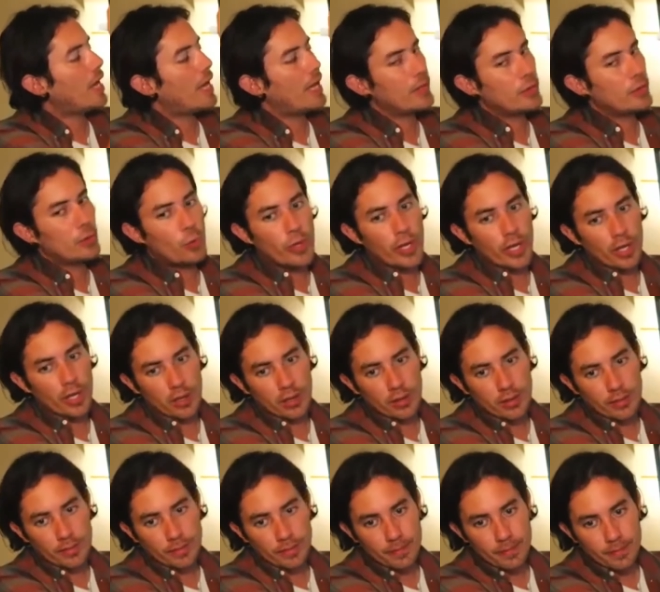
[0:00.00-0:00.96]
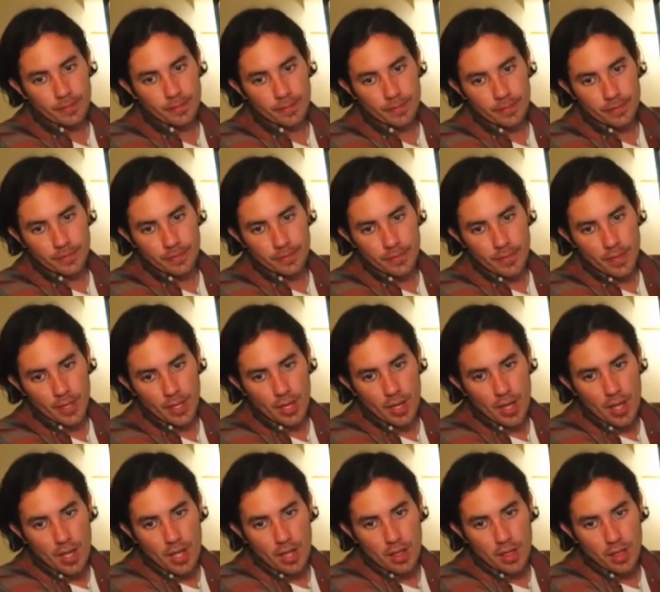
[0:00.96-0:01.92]
and will.
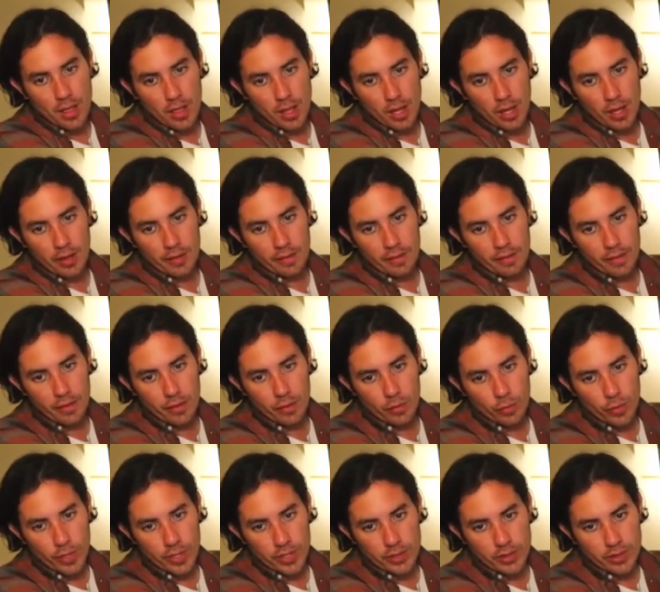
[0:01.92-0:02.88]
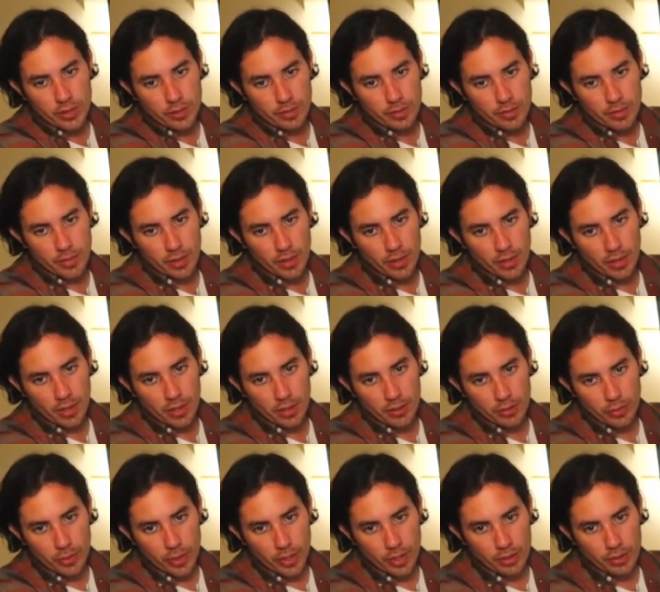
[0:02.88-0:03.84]
Love, wisdom, and
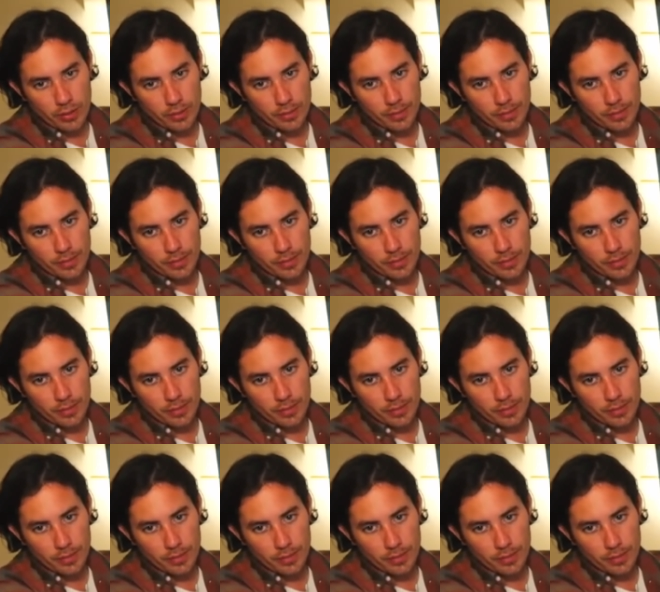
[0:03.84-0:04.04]
will.